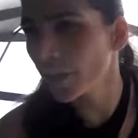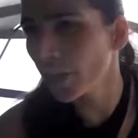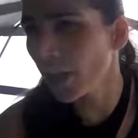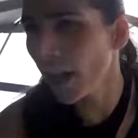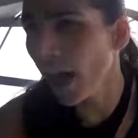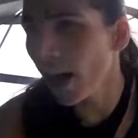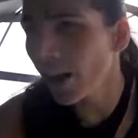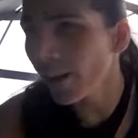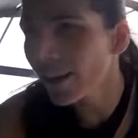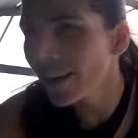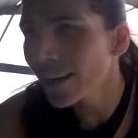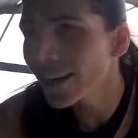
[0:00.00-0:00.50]
to
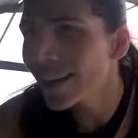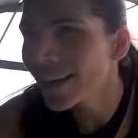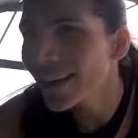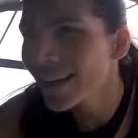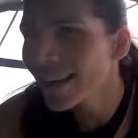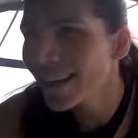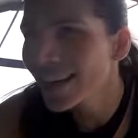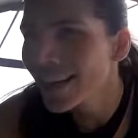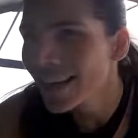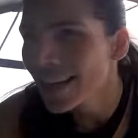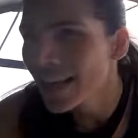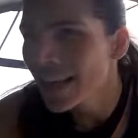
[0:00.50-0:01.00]
go?
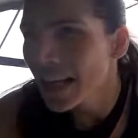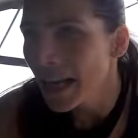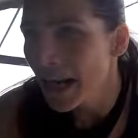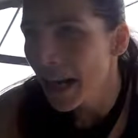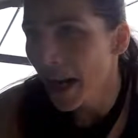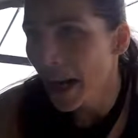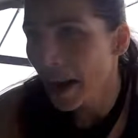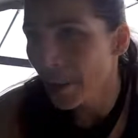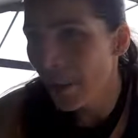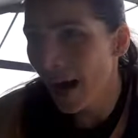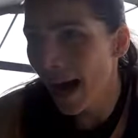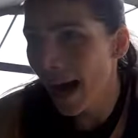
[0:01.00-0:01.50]

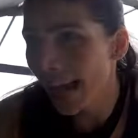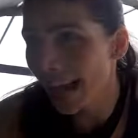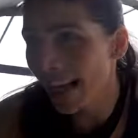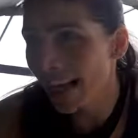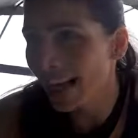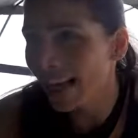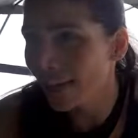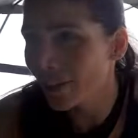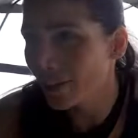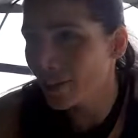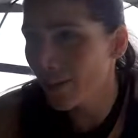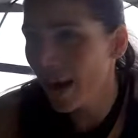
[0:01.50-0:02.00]

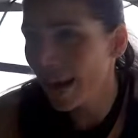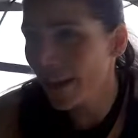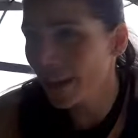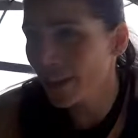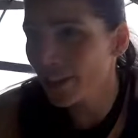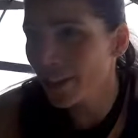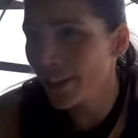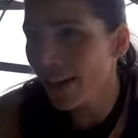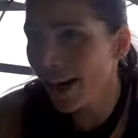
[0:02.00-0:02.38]
Amelia, ready to